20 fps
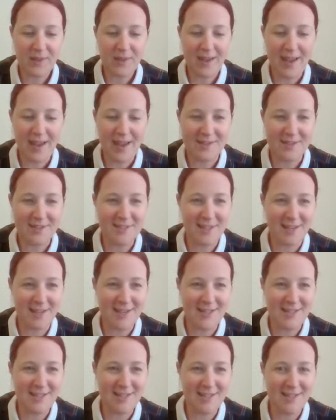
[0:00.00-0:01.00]
I
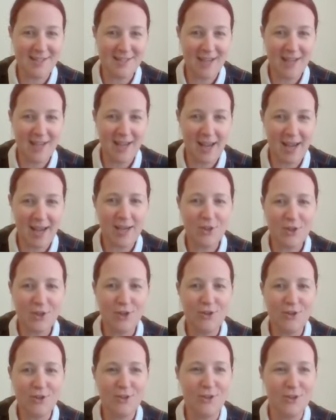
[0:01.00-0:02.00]
decided I
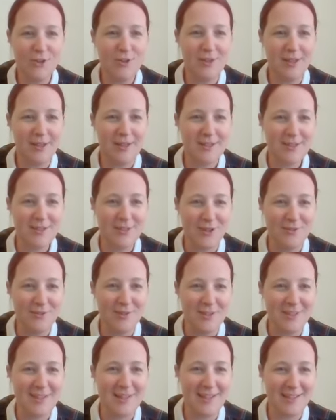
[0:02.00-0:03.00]
could do this on
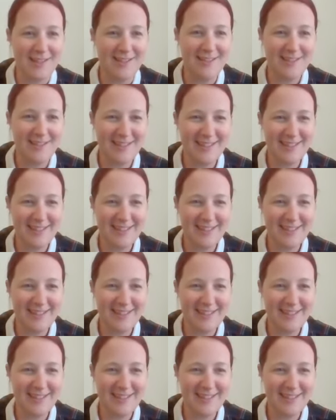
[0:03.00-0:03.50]
the side.